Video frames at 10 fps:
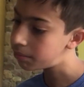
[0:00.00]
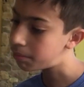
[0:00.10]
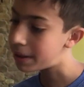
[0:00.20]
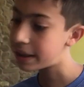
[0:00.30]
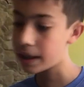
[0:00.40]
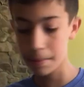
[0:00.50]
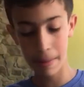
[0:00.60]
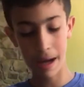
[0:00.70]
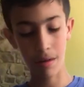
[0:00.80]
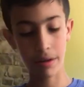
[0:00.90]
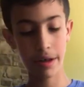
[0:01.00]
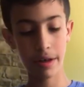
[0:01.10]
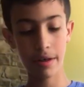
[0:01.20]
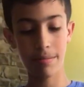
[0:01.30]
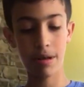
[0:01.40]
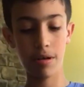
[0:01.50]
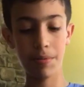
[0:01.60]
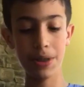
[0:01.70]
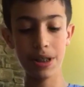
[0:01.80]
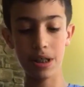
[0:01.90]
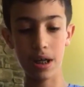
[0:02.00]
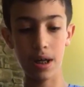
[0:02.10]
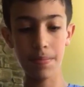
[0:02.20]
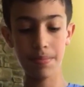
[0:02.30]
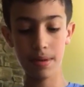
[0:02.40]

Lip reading: making powder. I'm gonna open this up,